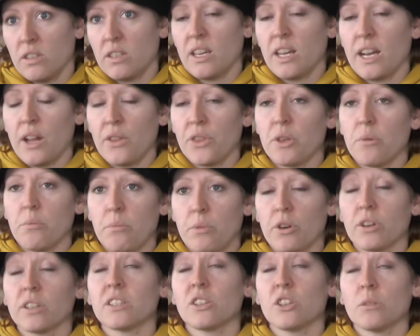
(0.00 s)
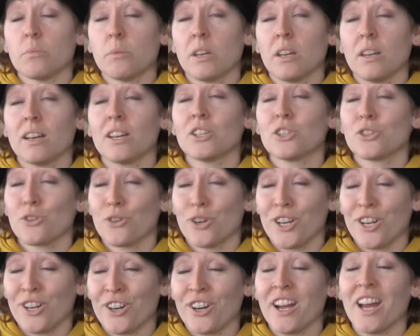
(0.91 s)
get out a
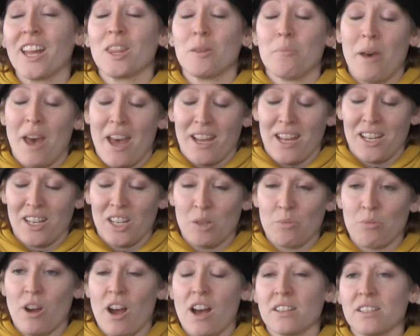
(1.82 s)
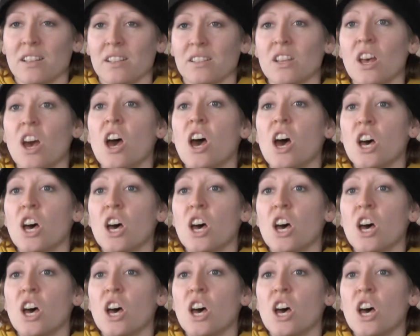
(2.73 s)
screener at the back end of the process,